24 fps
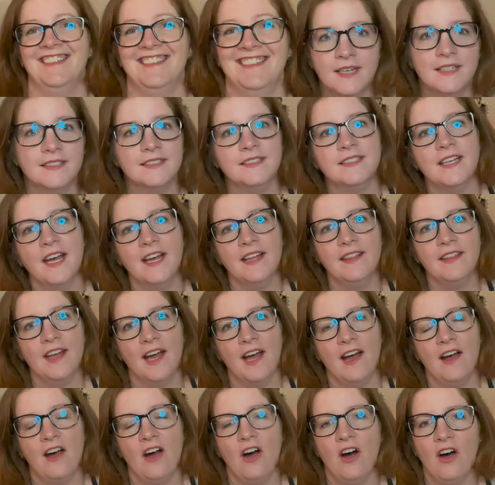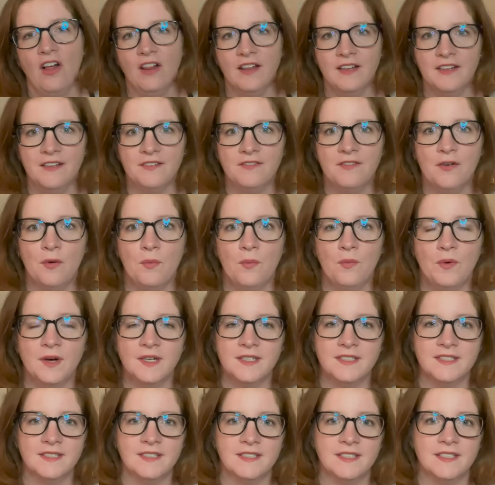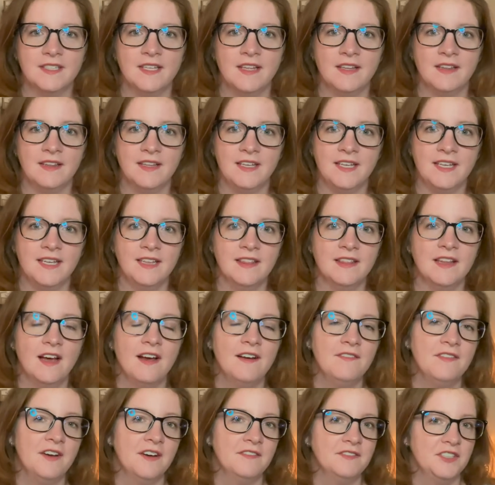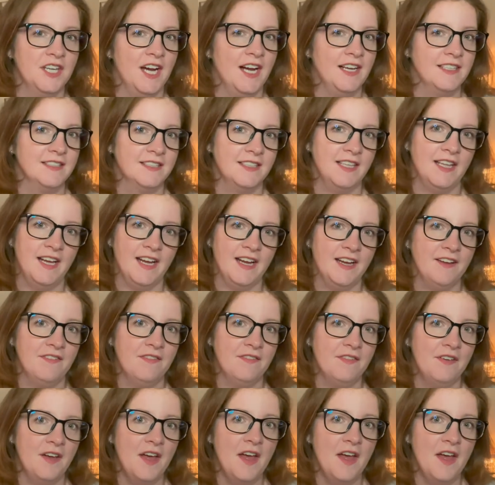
It is said that Olive was the love of Jack's life,